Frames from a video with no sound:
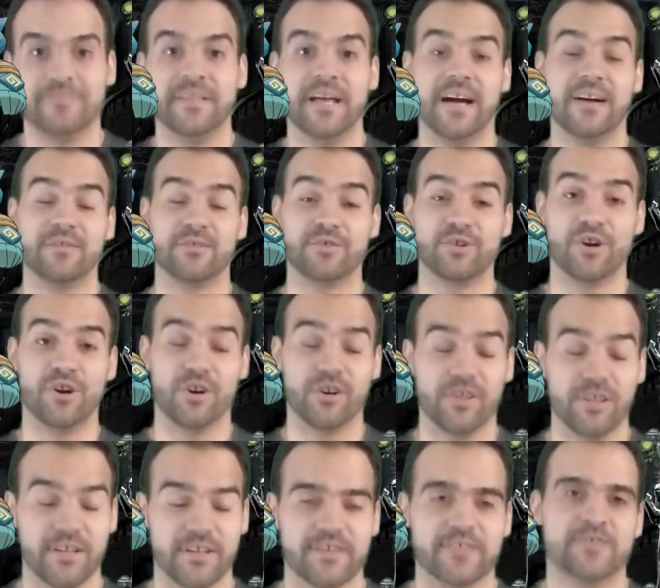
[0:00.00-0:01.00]
Now,
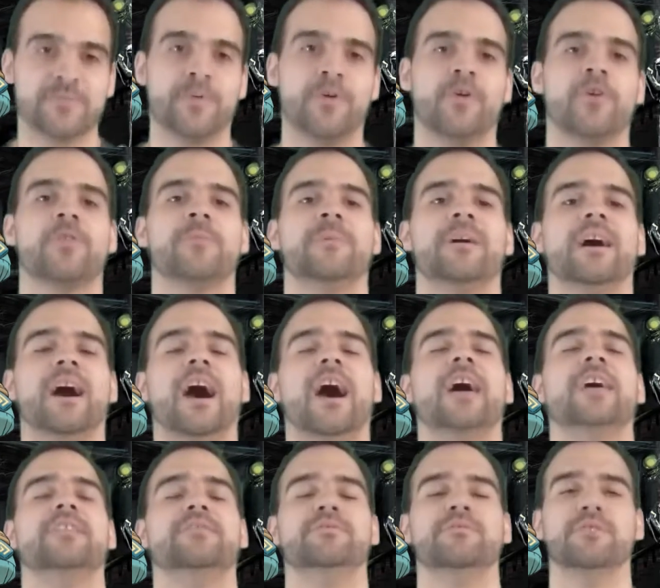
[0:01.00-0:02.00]
Golem is a Pokemon
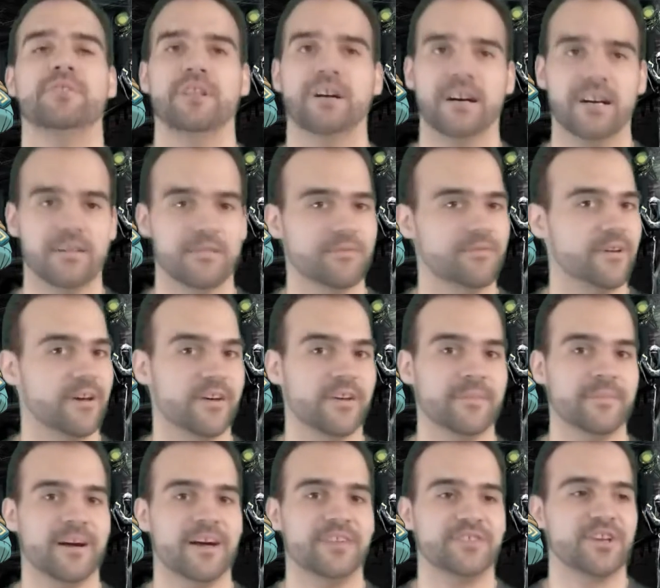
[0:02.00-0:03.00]
I love
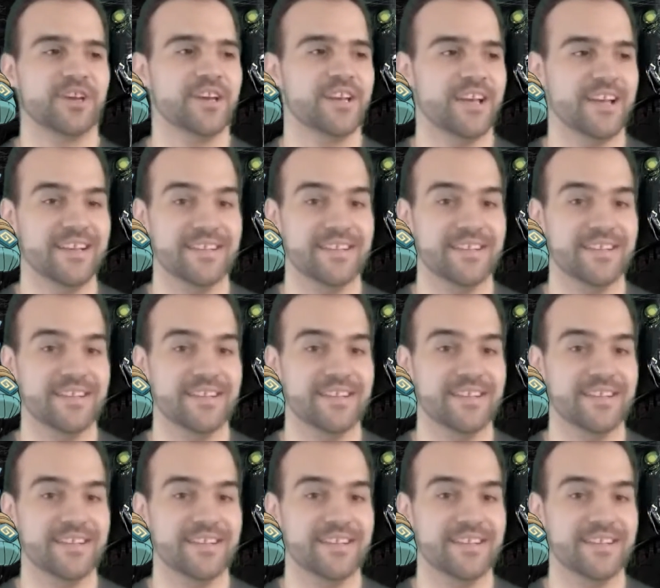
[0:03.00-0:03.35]
very much.